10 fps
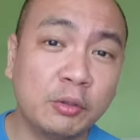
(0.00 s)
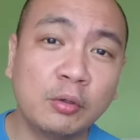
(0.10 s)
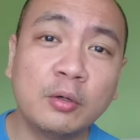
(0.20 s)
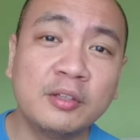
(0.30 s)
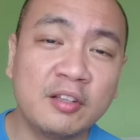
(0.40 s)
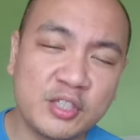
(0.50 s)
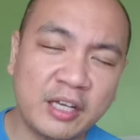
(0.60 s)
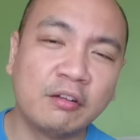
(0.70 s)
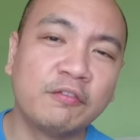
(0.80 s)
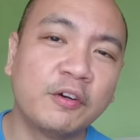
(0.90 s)
but to grow this
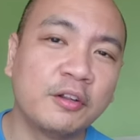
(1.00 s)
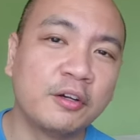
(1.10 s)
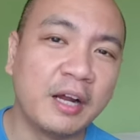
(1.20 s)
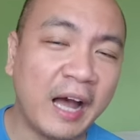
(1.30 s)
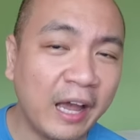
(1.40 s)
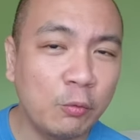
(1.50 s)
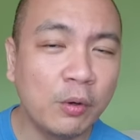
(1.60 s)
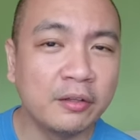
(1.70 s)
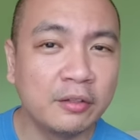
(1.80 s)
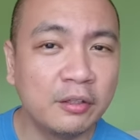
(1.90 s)
channel further, I
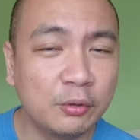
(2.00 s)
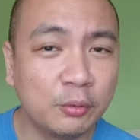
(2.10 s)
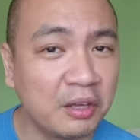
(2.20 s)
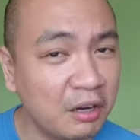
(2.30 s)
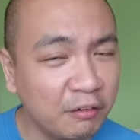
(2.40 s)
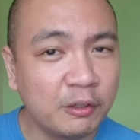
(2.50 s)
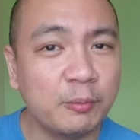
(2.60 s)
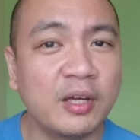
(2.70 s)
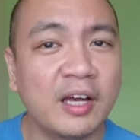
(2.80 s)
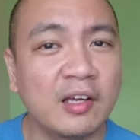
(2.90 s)
wanted to hear
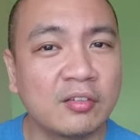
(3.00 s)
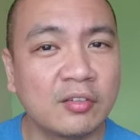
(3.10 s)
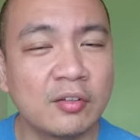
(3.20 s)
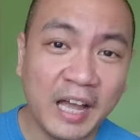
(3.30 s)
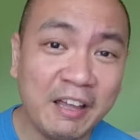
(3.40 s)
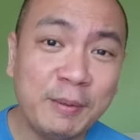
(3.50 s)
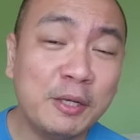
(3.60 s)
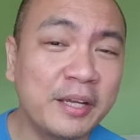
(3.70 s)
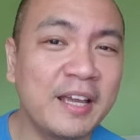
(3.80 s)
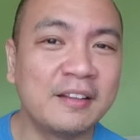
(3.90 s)
from you guys. I've
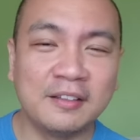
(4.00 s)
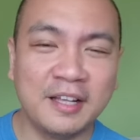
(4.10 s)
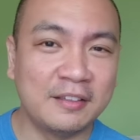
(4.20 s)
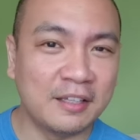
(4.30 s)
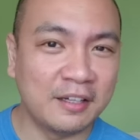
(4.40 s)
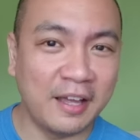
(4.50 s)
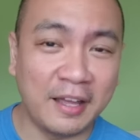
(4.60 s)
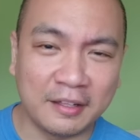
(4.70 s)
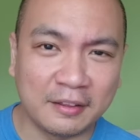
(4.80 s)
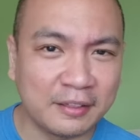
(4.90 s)
been looking at the
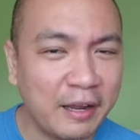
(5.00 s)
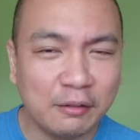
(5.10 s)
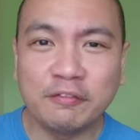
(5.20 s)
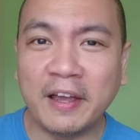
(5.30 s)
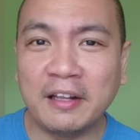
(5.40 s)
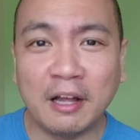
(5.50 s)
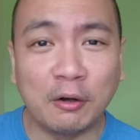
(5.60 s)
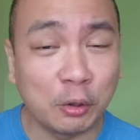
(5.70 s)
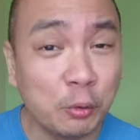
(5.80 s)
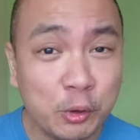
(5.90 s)
data and trying to
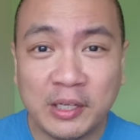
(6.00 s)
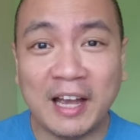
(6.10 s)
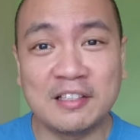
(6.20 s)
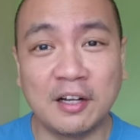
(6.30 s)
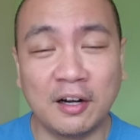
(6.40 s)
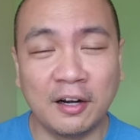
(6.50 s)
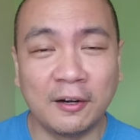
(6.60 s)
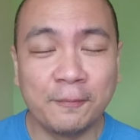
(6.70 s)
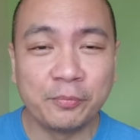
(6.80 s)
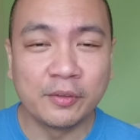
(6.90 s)
find out who you guys
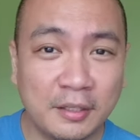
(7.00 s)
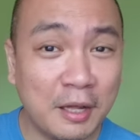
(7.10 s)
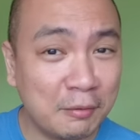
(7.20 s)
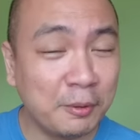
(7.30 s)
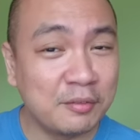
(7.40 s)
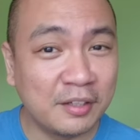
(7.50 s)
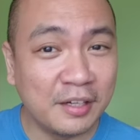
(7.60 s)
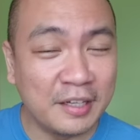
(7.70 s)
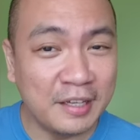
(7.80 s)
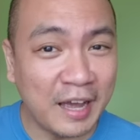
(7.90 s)
are. Not
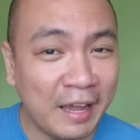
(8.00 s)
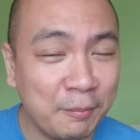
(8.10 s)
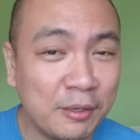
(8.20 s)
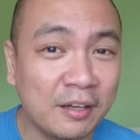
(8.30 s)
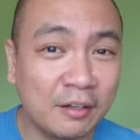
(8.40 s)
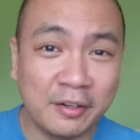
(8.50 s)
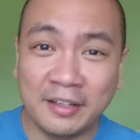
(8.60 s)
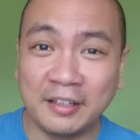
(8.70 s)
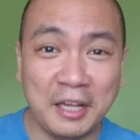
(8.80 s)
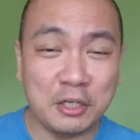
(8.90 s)
personally, I'm not
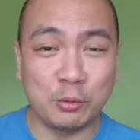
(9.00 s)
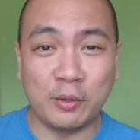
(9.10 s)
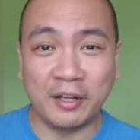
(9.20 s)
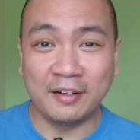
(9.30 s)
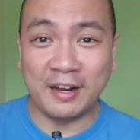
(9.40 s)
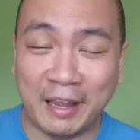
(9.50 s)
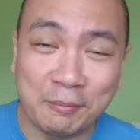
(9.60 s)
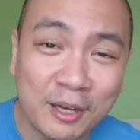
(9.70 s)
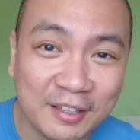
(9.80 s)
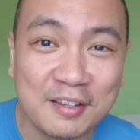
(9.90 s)
looking at each one,
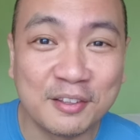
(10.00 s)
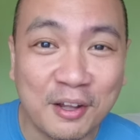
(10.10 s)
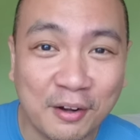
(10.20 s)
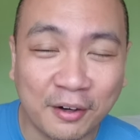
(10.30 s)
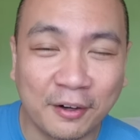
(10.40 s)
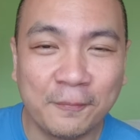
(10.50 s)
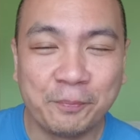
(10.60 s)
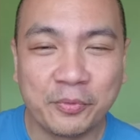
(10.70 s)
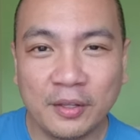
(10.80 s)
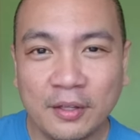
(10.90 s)
I'm not a stalker.
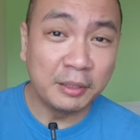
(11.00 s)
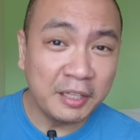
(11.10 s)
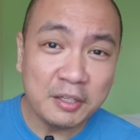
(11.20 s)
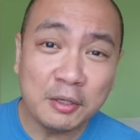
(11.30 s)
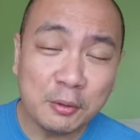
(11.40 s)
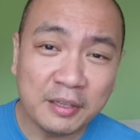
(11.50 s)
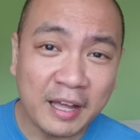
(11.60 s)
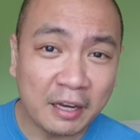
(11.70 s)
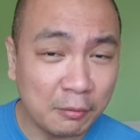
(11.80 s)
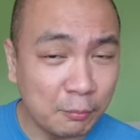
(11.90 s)
But did you know
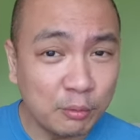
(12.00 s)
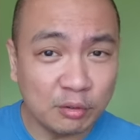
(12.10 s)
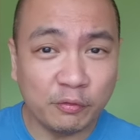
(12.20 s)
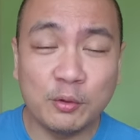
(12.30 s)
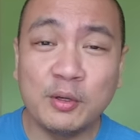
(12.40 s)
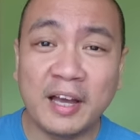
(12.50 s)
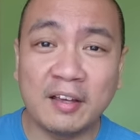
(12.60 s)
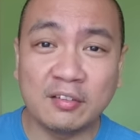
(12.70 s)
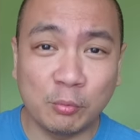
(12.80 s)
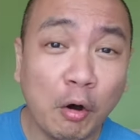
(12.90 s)
that most of you
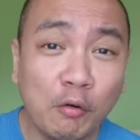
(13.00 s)
guys,